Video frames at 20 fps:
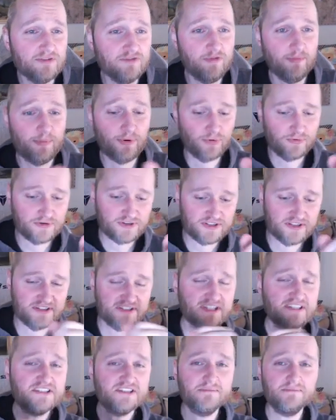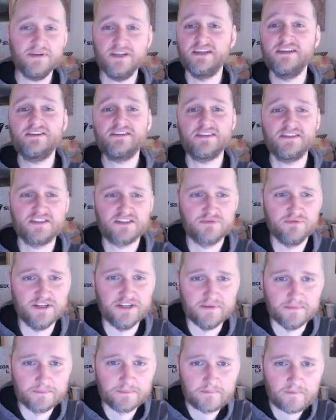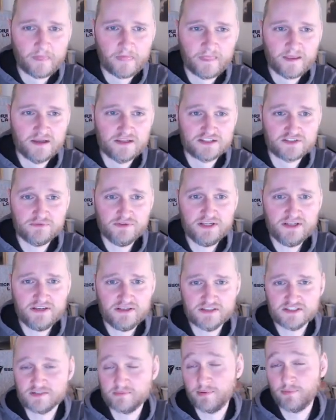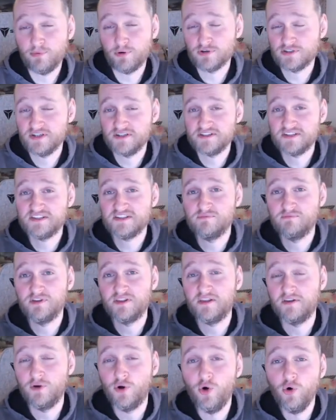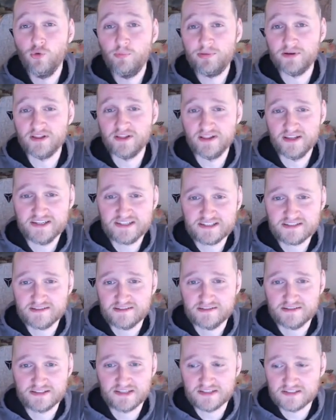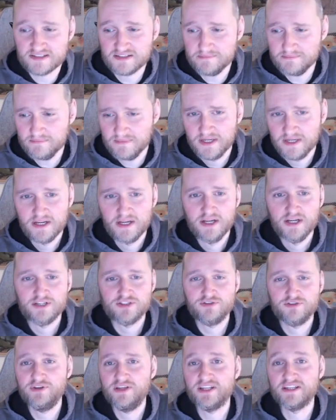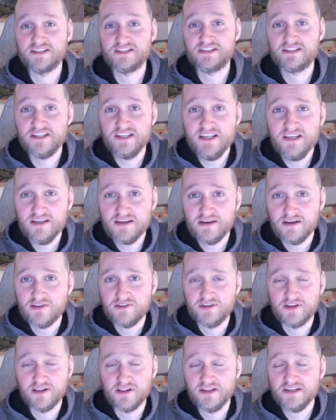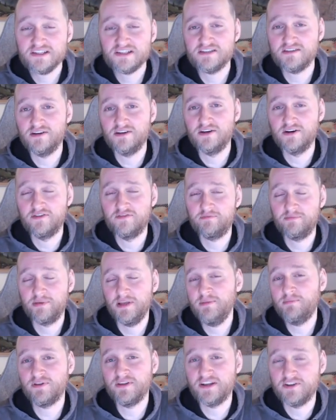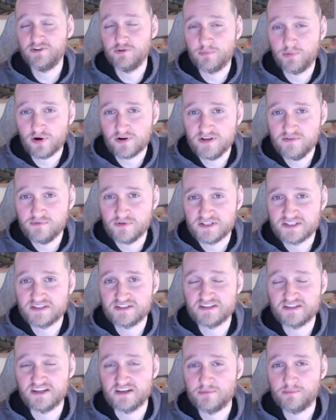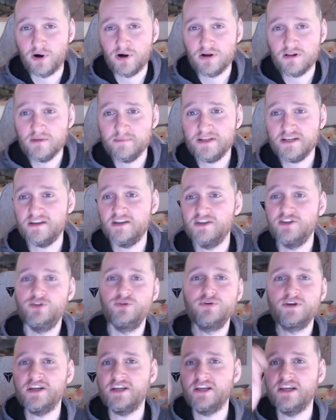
of a proportional system is Sweden. Sweden is a proportional system with an open list system. So you can see the list of people that your party wants to send to parliament, and you can